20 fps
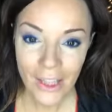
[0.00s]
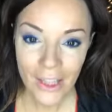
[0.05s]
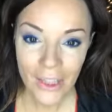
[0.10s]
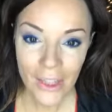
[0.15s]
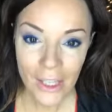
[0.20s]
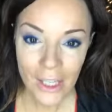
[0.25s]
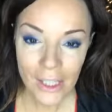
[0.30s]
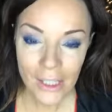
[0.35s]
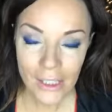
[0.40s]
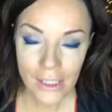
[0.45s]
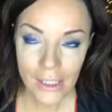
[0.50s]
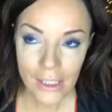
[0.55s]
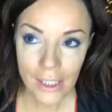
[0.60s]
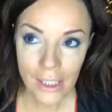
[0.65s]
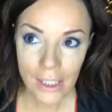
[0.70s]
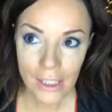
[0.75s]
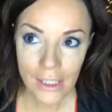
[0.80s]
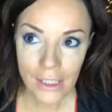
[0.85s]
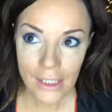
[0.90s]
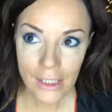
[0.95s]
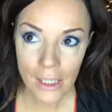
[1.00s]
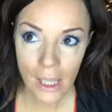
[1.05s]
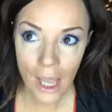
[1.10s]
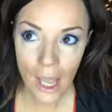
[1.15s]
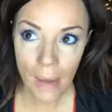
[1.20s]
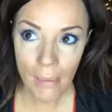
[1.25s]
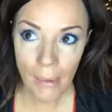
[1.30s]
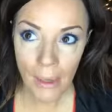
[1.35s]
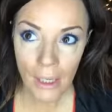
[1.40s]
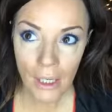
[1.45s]
this is
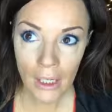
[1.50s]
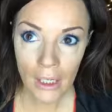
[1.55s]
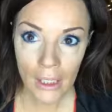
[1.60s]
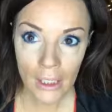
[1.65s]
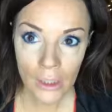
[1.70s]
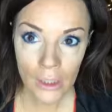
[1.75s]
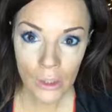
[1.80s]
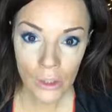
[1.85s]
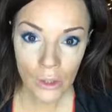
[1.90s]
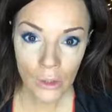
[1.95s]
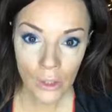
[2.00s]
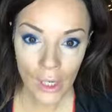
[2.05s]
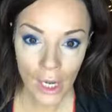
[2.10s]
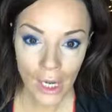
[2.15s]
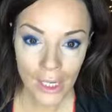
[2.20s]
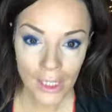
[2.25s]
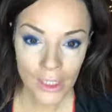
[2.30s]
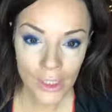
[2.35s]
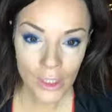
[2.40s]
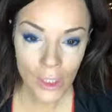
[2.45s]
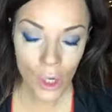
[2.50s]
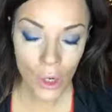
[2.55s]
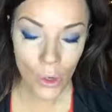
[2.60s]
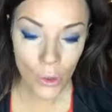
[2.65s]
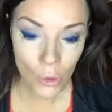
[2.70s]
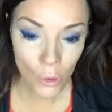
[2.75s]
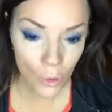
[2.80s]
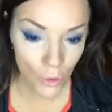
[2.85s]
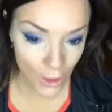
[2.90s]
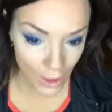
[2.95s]
epic. Okay,
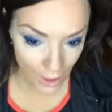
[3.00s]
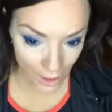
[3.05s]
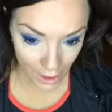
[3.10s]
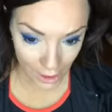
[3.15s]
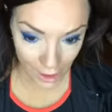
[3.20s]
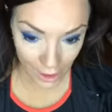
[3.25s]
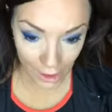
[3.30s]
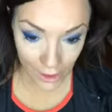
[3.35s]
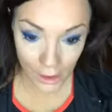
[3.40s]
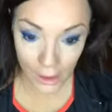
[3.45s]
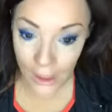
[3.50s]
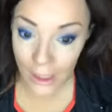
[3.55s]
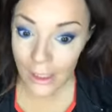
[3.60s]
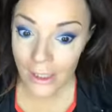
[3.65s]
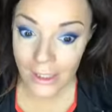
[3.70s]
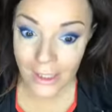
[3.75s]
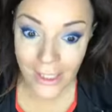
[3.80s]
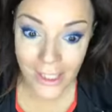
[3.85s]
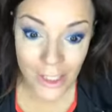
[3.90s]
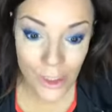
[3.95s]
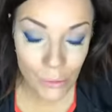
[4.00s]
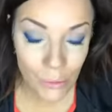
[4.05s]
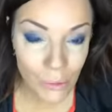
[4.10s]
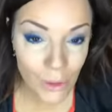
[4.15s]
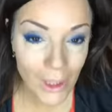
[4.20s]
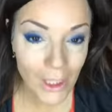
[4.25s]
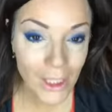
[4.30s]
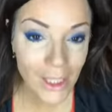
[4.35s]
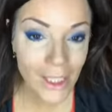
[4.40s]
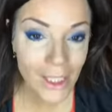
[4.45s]
so it is, it's
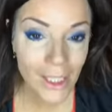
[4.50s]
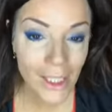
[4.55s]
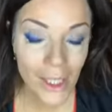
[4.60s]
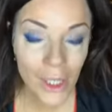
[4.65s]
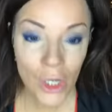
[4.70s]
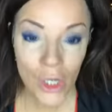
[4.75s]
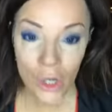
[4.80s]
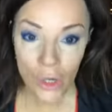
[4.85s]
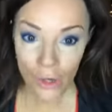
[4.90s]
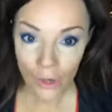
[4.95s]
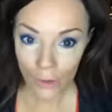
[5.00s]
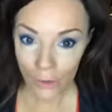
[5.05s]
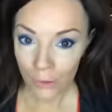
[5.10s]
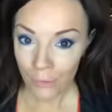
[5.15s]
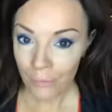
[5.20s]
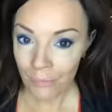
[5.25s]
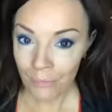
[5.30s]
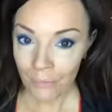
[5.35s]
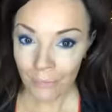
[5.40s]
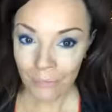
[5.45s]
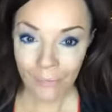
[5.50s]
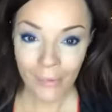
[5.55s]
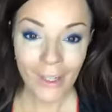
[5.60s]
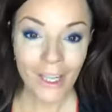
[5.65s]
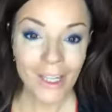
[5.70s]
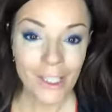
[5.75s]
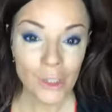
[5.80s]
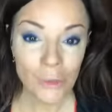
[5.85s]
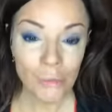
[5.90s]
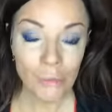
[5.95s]
really,
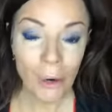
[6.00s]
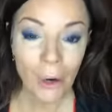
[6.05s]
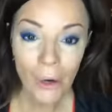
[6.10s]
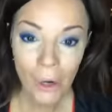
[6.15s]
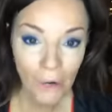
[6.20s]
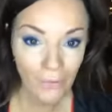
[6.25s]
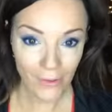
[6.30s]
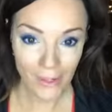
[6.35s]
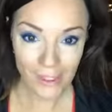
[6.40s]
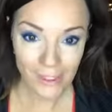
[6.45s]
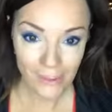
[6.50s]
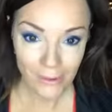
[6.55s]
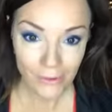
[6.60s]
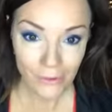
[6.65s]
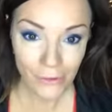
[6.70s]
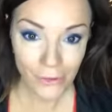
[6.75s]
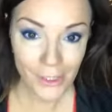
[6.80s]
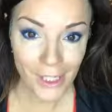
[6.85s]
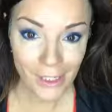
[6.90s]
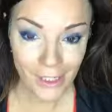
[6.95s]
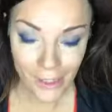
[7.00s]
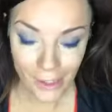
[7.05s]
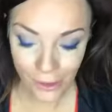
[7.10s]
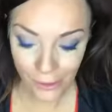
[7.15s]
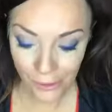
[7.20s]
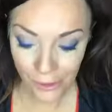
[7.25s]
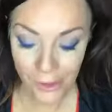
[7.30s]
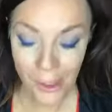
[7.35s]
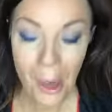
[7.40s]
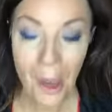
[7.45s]
it's perfect for daily
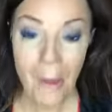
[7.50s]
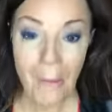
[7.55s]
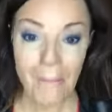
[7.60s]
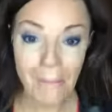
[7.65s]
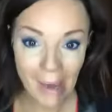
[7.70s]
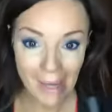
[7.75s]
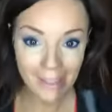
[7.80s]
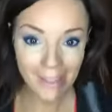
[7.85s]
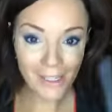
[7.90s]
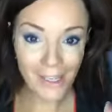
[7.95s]
use. But